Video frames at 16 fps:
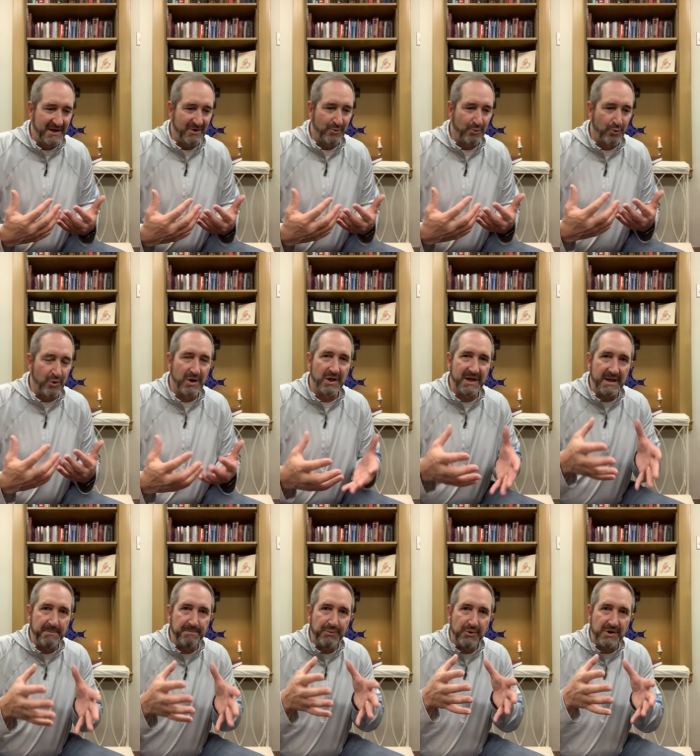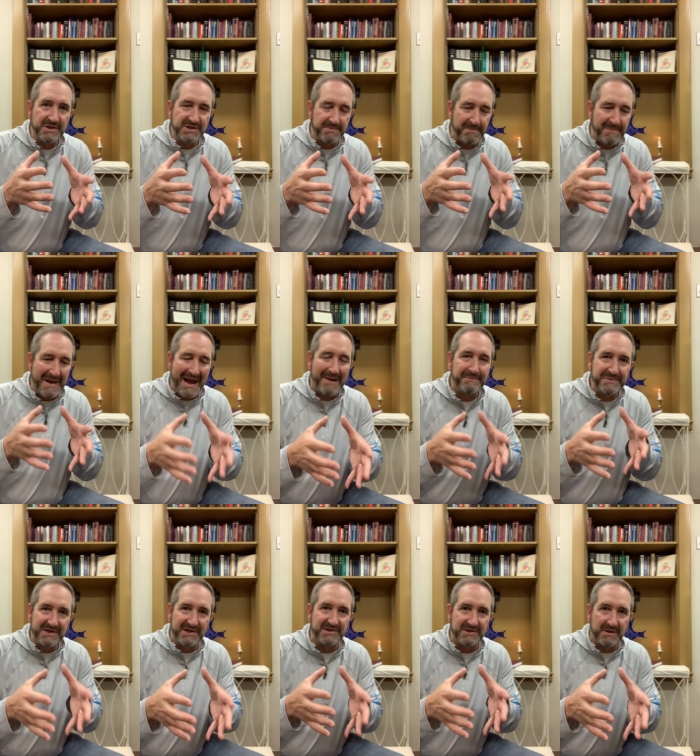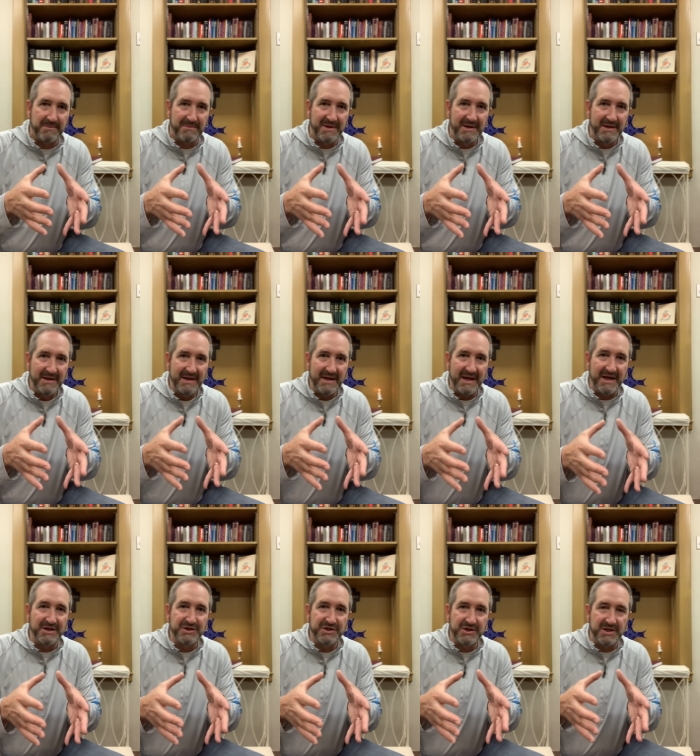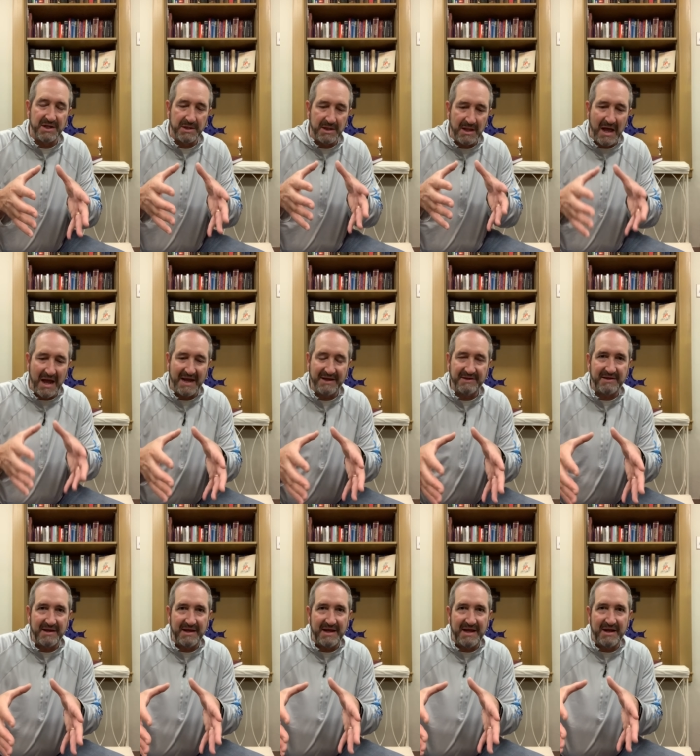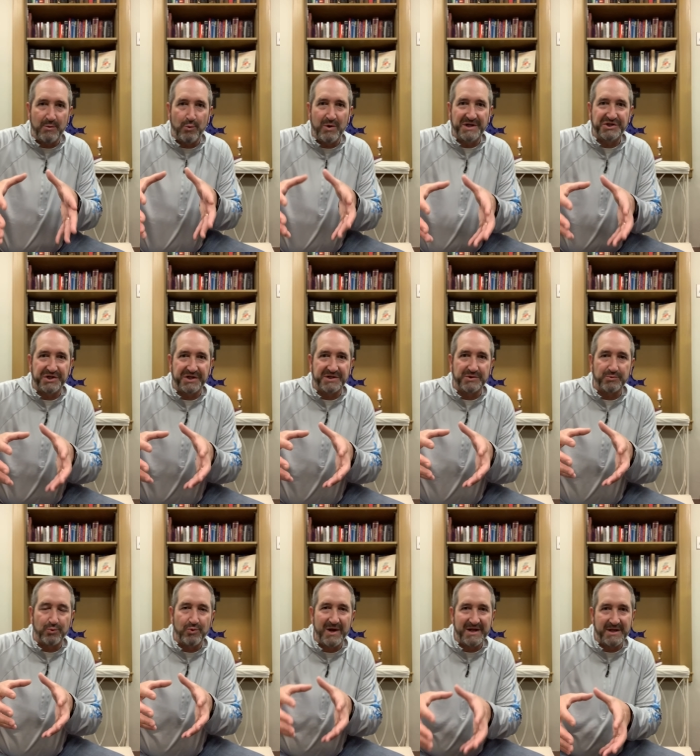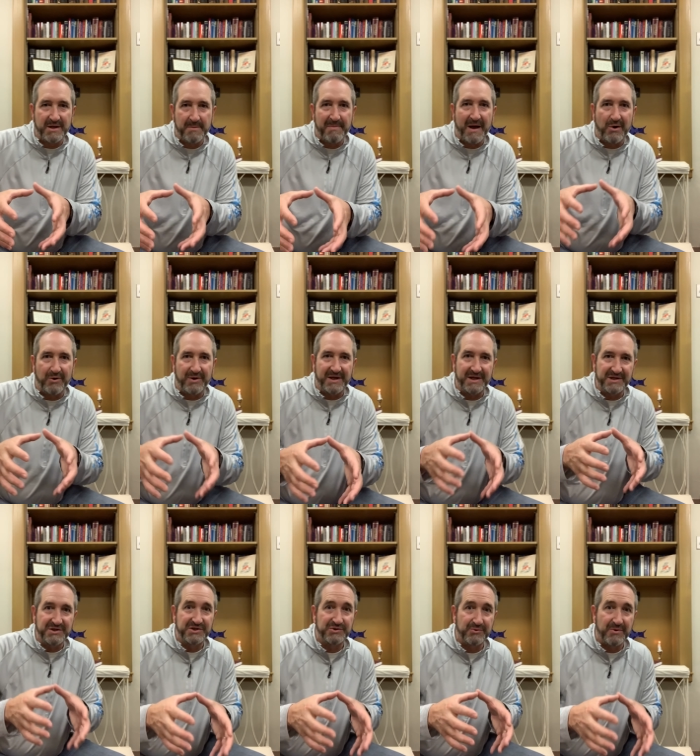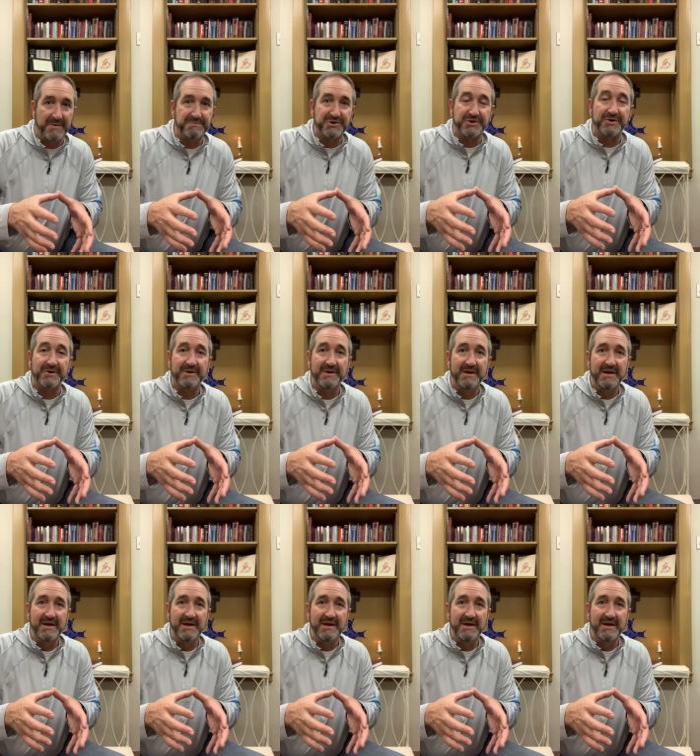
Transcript: really puts baptism into the light in which it's written about in Scripture,